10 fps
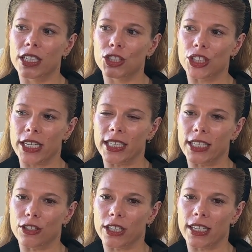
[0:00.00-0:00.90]
gently
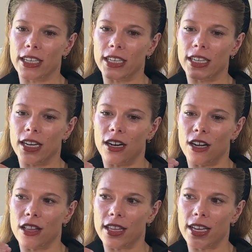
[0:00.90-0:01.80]
looking at,
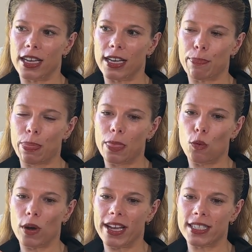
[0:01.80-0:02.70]
are there
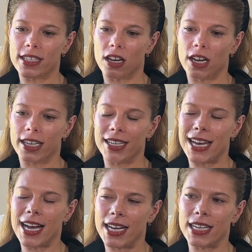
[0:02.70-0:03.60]
ways that I can
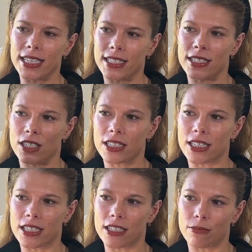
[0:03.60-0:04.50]
add exercise
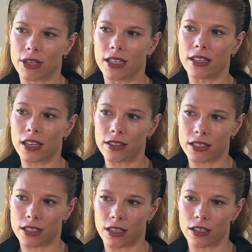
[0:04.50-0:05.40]
into my
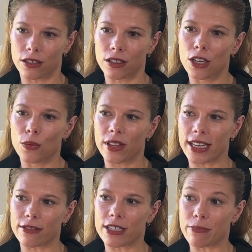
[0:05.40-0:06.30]
lifestyle
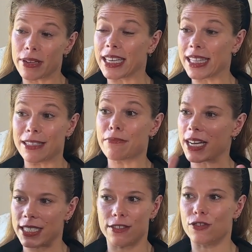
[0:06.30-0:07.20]
without it being these
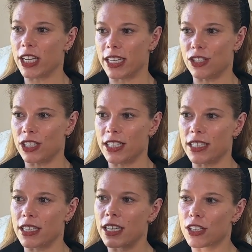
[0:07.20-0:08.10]
massive
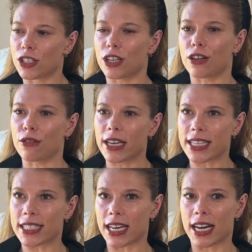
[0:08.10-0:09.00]
changes? So
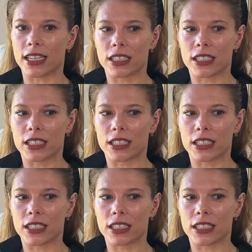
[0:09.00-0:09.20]
is that